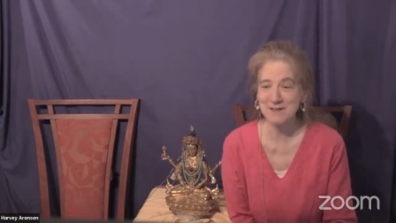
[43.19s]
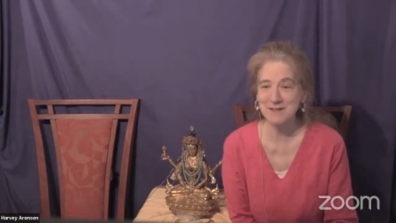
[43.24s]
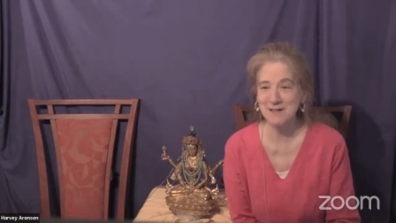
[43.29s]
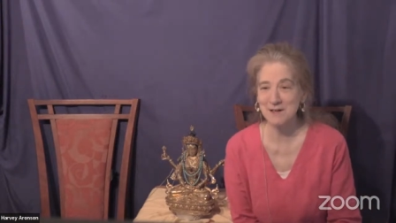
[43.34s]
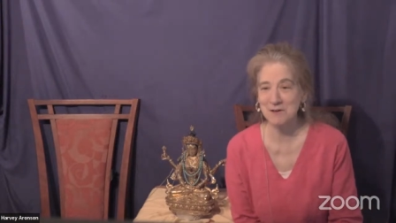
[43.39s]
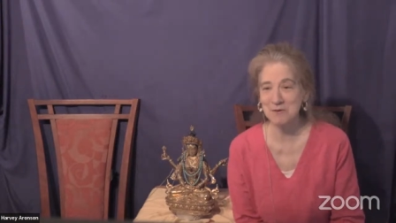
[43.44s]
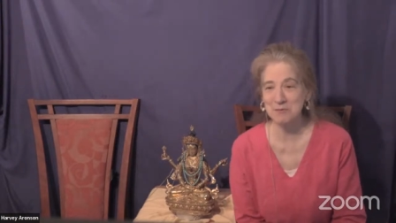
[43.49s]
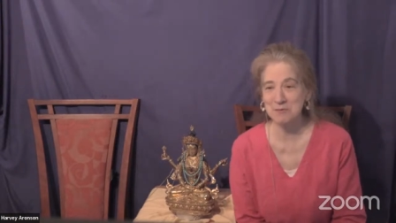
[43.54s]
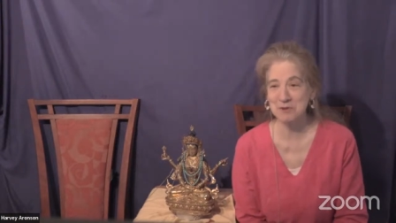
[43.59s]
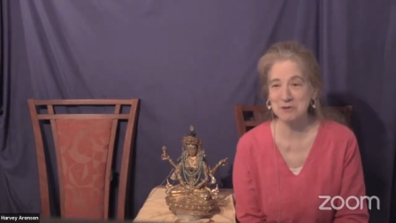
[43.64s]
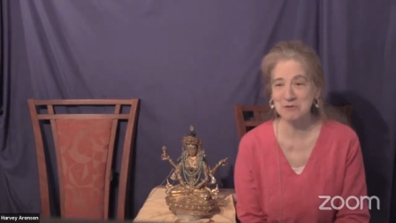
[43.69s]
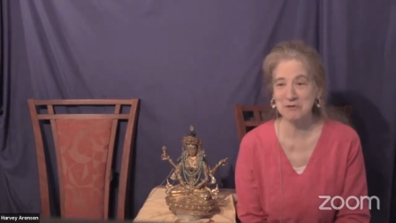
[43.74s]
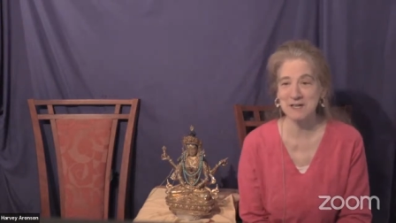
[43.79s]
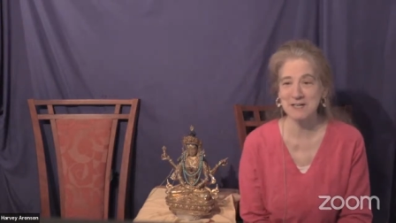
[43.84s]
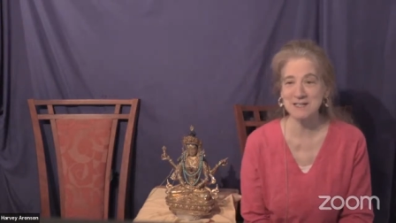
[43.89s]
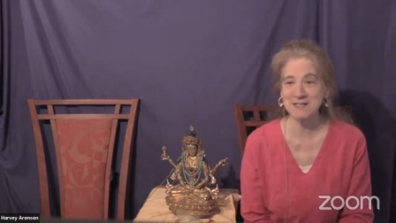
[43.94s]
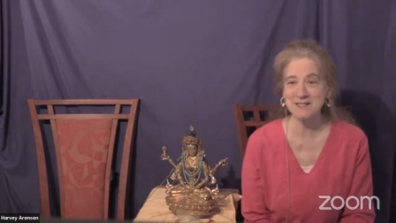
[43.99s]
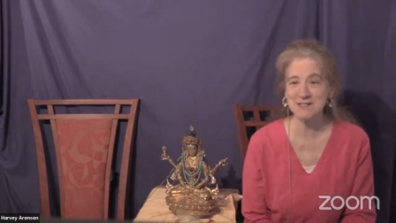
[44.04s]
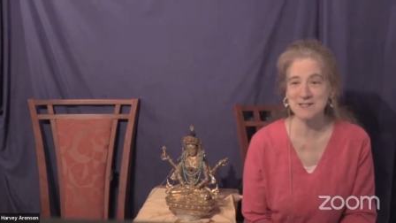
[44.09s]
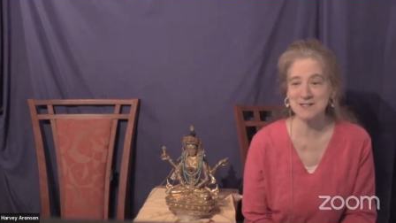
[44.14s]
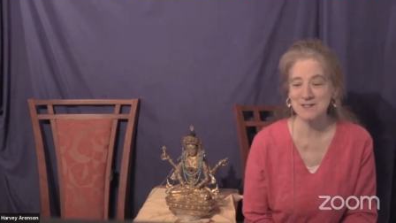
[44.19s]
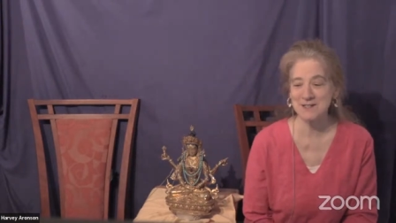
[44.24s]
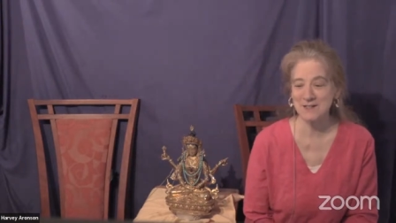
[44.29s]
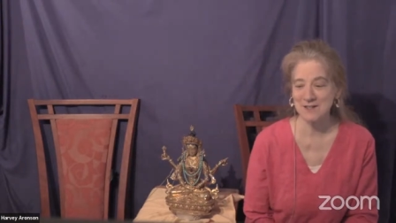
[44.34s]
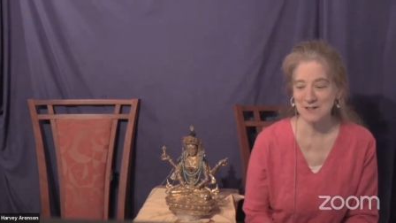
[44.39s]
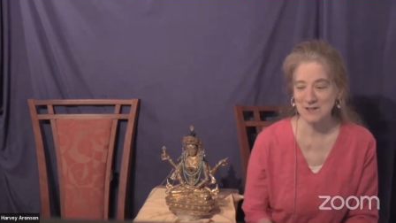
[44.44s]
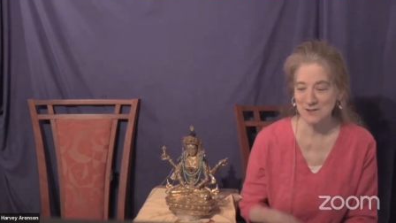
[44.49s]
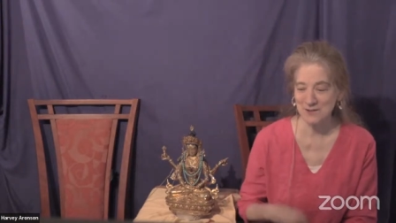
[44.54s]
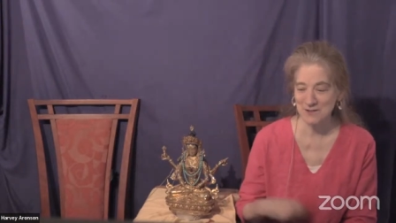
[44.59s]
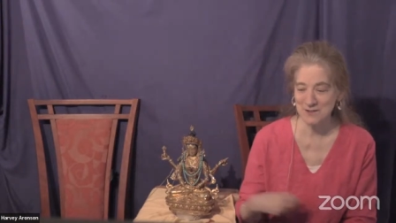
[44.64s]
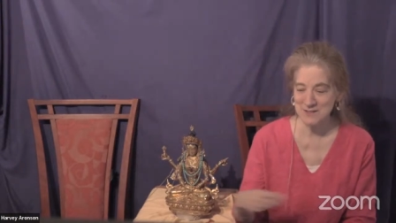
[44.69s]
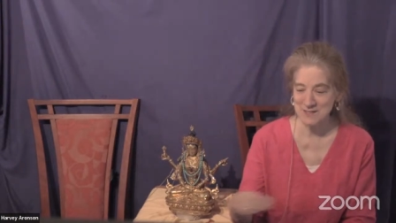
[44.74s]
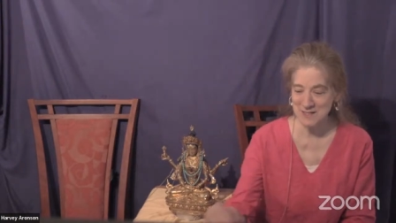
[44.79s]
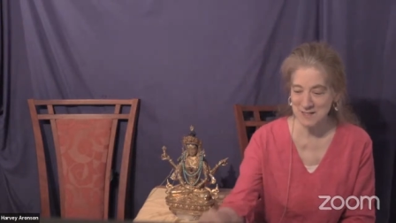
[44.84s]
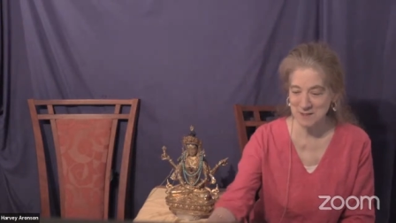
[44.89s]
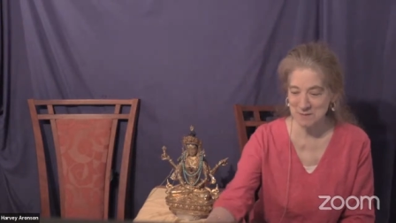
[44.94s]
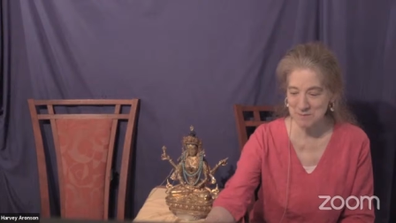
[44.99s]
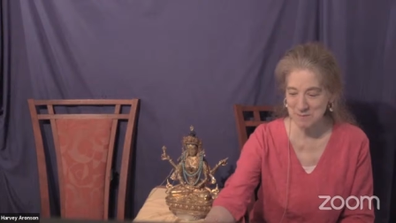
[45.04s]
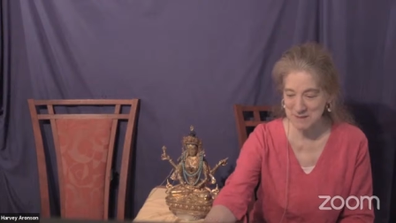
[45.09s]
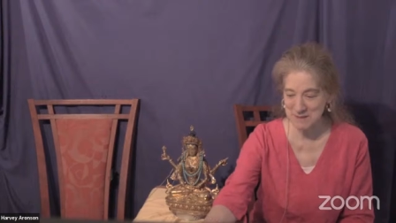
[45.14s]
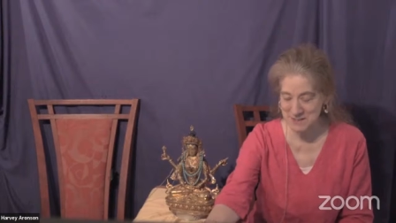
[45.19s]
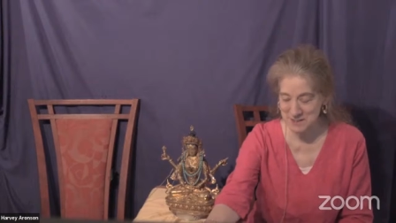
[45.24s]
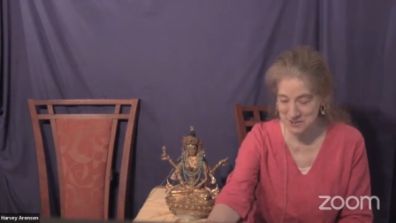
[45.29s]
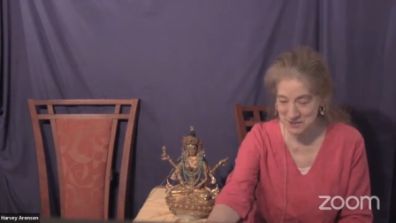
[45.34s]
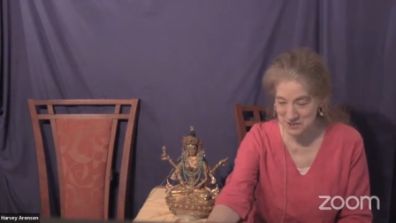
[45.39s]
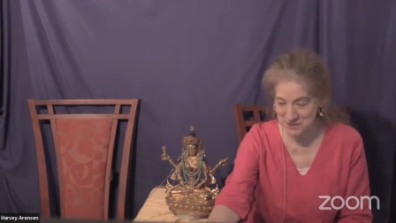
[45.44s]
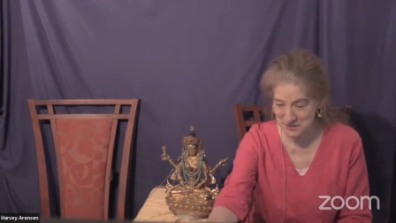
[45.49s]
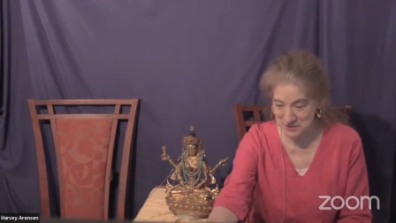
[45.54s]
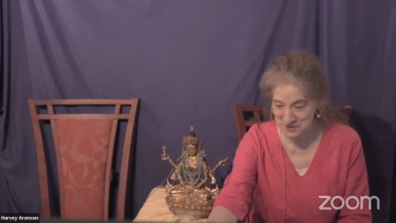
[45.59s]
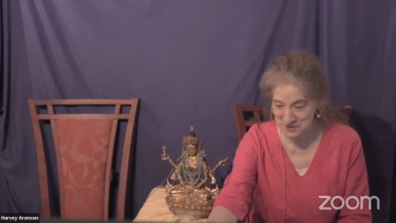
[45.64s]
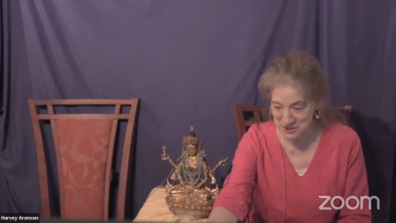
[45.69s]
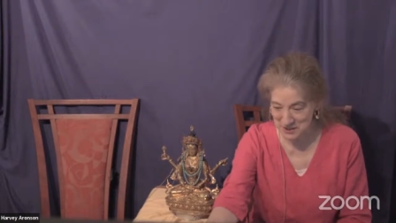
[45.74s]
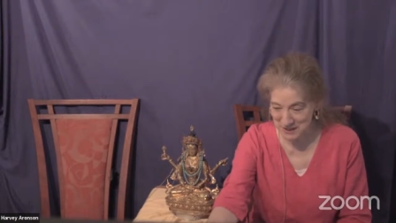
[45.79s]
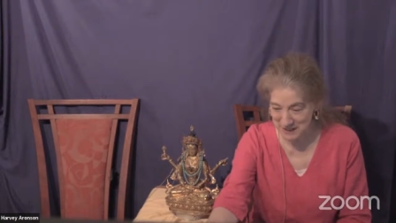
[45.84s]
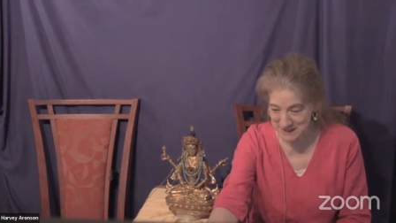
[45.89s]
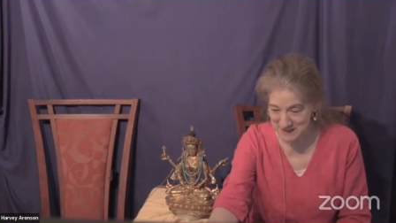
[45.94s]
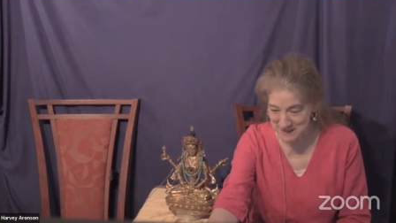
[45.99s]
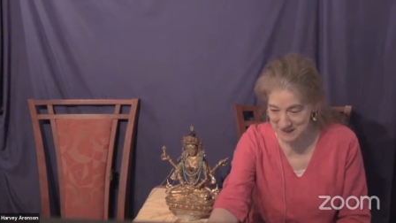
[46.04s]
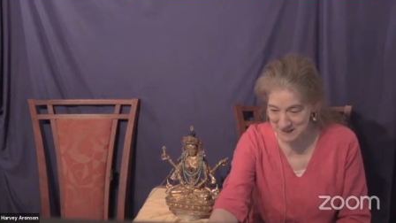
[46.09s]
that would be great. Or send a message in the chat.